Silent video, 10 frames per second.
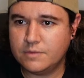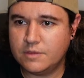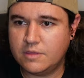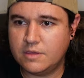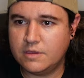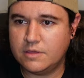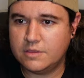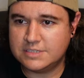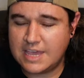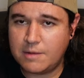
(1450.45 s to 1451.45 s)

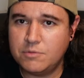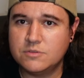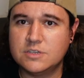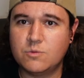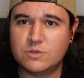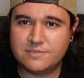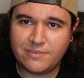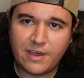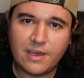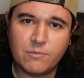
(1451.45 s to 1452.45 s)
The sad music was
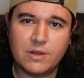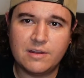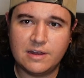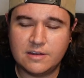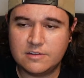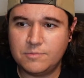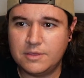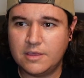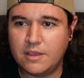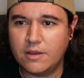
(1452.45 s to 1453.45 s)
fine when it needed to
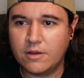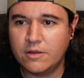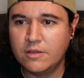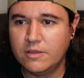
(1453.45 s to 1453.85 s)
be there.